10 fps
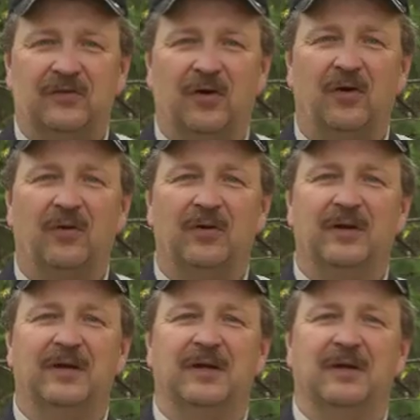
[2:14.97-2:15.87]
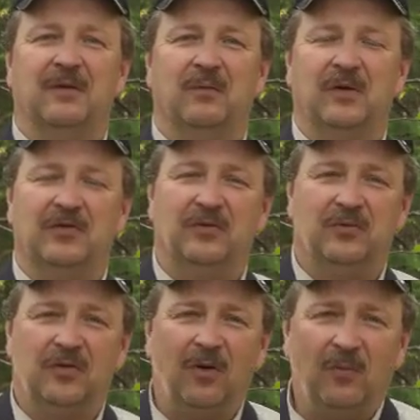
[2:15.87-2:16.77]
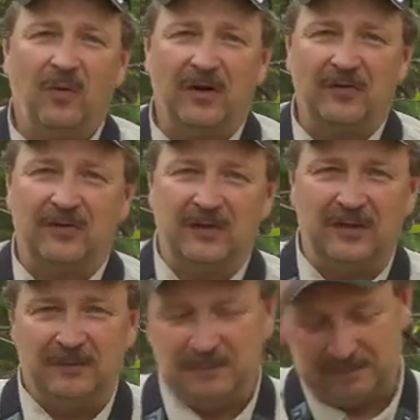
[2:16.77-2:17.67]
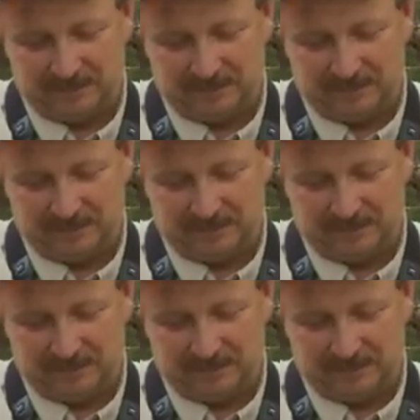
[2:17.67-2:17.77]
So what you don't want to see